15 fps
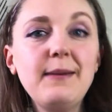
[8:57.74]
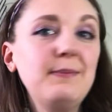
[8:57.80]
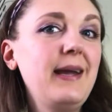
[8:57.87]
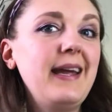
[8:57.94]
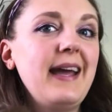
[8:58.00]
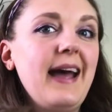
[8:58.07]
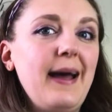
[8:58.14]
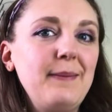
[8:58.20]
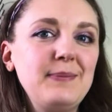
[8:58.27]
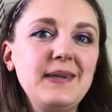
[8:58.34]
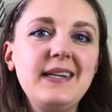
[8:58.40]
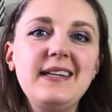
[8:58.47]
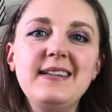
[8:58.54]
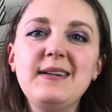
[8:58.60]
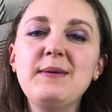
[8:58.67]
that may
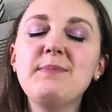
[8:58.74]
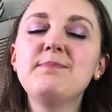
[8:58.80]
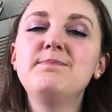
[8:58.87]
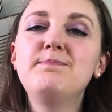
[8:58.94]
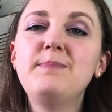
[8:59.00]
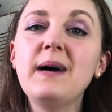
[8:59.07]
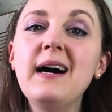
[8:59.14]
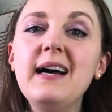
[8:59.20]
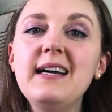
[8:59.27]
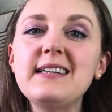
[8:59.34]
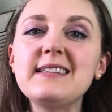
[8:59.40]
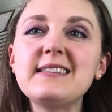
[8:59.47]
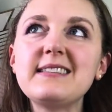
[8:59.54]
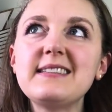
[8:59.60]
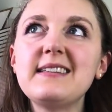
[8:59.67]
happen,
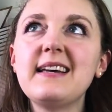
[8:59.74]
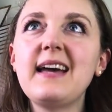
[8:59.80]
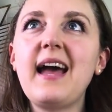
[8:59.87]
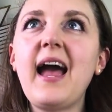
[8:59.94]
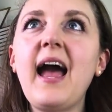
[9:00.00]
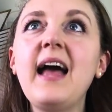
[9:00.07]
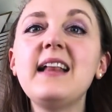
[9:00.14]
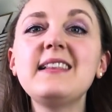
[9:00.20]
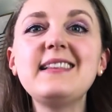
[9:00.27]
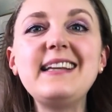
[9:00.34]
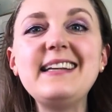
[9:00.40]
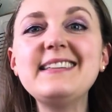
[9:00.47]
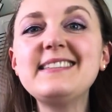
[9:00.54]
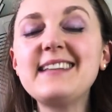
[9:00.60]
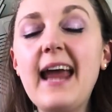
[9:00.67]
but at
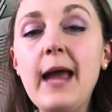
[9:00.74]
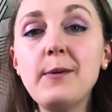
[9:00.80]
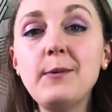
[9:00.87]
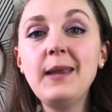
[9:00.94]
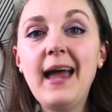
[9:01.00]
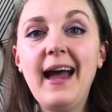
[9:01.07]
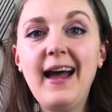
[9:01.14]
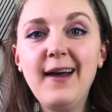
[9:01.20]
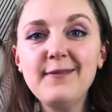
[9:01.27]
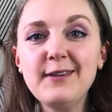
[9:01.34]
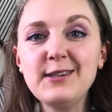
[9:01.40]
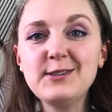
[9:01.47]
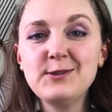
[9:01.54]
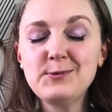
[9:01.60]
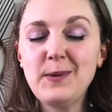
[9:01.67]
least will
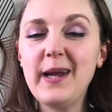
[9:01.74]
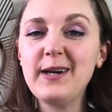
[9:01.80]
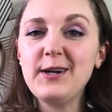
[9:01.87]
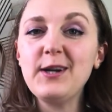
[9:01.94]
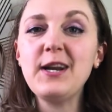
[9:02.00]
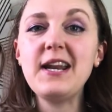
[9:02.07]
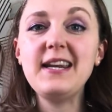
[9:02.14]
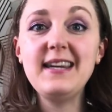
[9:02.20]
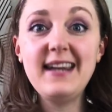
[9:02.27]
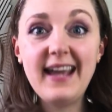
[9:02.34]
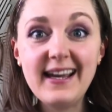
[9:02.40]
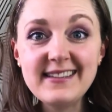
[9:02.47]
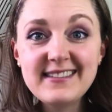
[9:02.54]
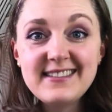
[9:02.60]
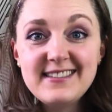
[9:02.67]
have a sweater
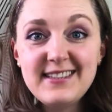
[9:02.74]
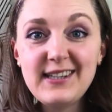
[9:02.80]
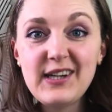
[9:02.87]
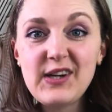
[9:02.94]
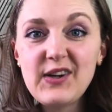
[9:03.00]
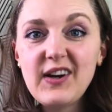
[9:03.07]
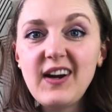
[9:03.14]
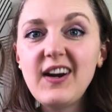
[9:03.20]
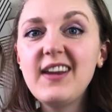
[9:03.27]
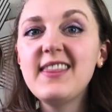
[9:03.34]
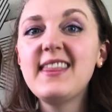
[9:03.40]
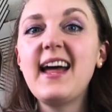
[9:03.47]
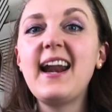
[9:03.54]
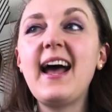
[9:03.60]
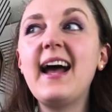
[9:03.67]
next year
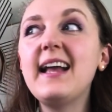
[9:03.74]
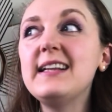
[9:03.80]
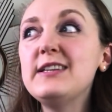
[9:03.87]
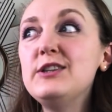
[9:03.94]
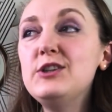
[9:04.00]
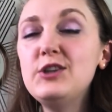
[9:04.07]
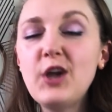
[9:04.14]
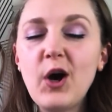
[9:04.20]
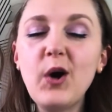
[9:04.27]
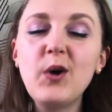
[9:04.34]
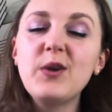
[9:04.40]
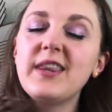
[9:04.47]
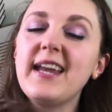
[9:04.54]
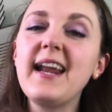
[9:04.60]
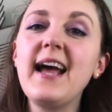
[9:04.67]
that I
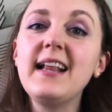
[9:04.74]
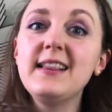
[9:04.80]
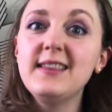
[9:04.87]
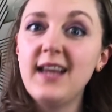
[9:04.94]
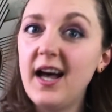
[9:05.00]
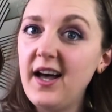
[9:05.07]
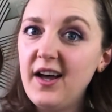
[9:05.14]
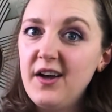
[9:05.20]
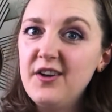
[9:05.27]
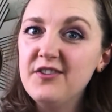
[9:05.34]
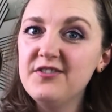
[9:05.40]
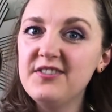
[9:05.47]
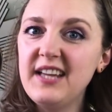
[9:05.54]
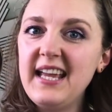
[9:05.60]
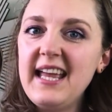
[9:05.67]
know that I
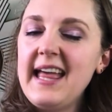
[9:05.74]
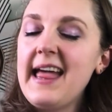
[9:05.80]
love,